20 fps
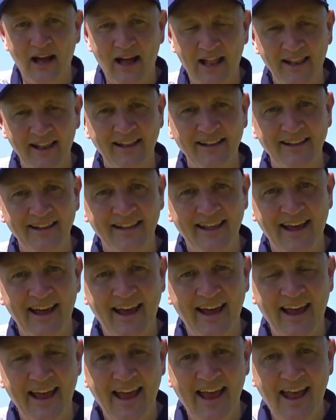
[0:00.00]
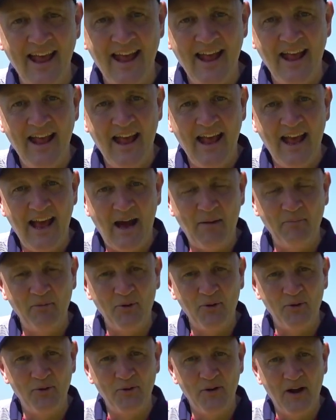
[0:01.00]
I'll end it there. I'm
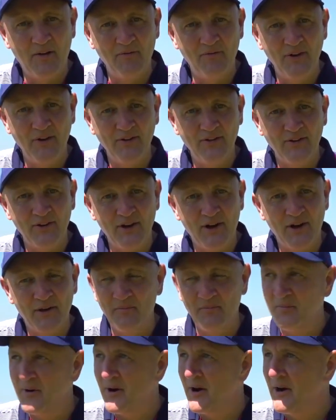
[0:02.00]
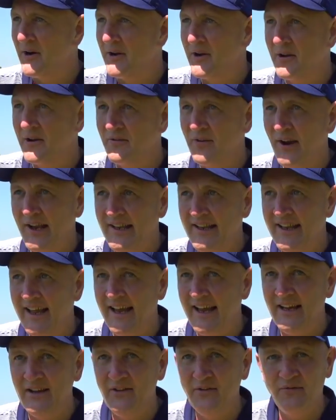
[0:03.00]
done. I'm finished at Carden Park. Great
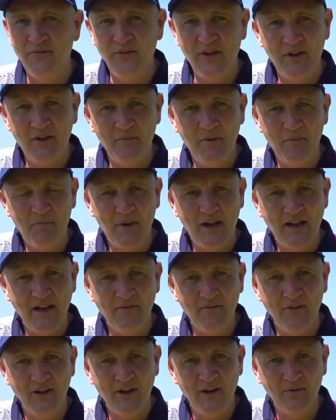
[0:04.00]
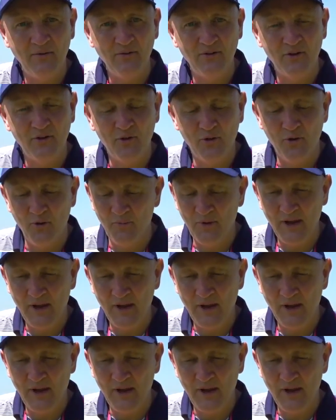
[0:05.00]
days filming, plenty of videos to come.